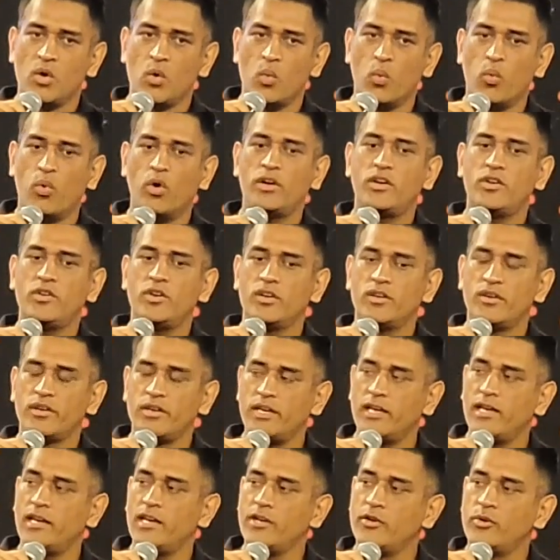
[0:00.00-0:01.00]
what you're
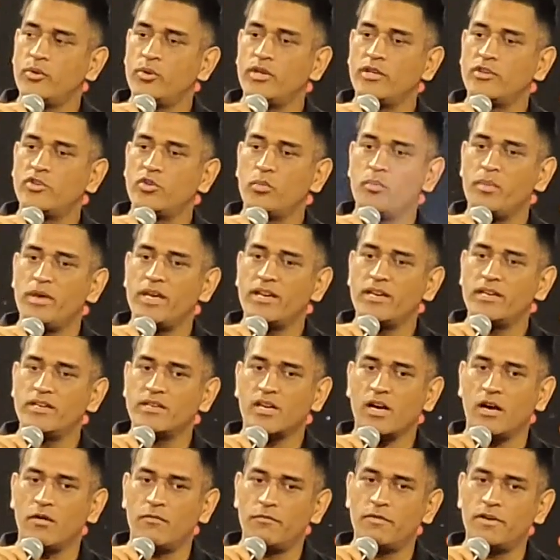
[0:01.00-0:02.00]
really doing to make it
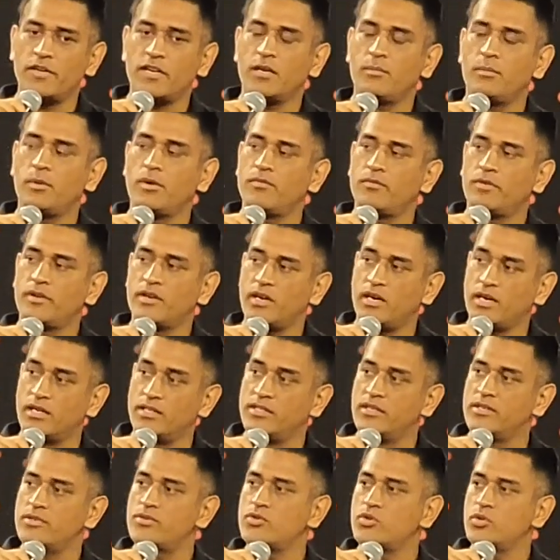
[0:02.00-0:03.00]
comfortable for
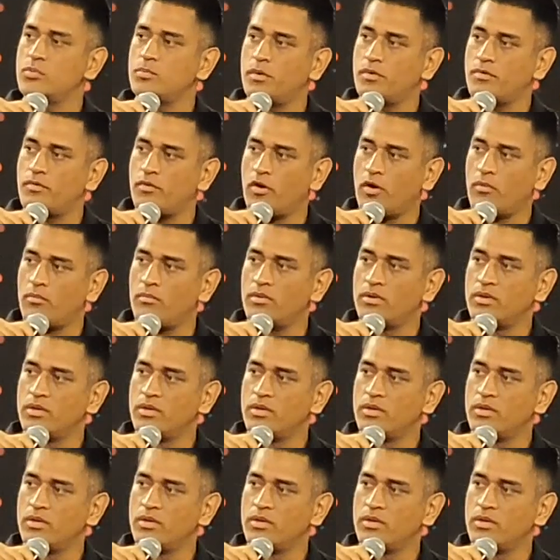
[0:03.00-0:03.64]
others to perform.